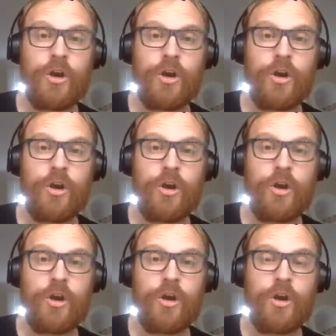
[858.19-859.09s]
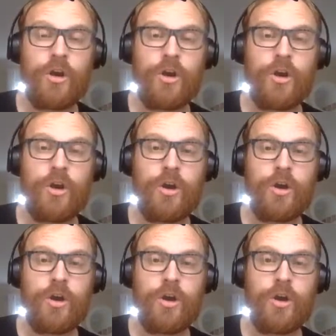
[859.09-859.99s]

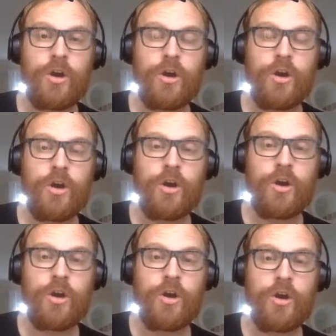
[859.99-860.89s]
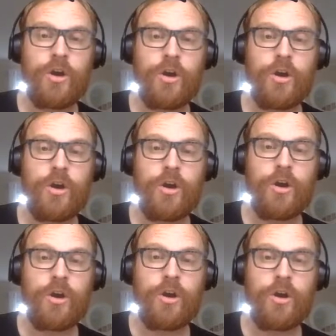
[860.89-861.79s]

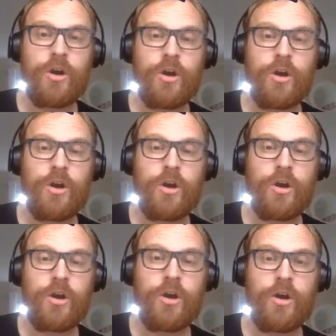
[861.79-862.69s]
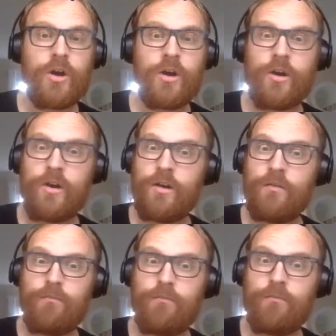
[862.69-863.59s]

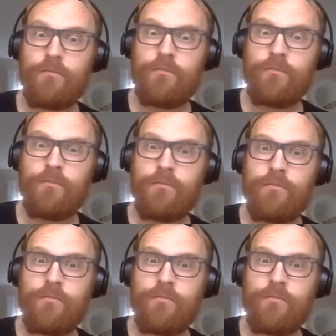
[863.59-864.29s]
[no speech]